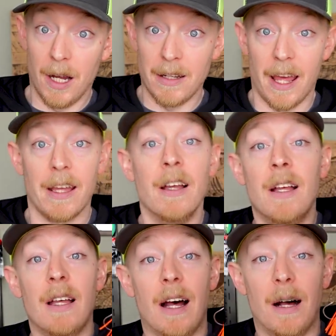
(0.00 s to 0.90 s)
Monday,
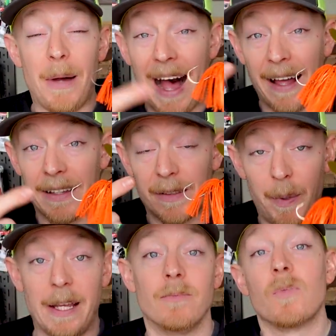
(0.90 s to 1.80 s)
on this
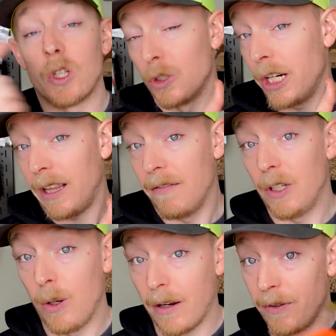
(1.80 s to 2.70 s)
bait. Go check that
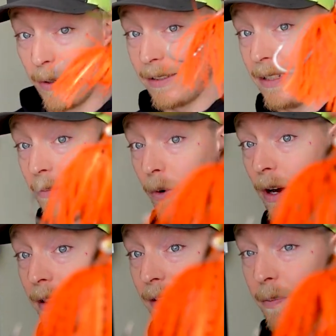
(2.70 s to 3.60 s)
video out if you want to see
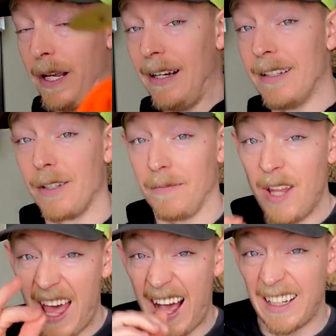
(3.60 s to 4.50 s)
more on this bait. It is a
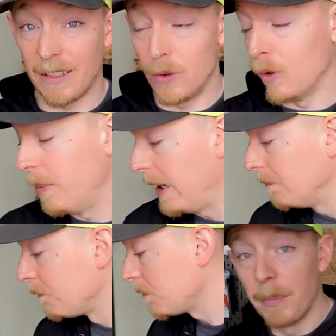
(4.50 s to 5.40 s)
heckin' cool bait.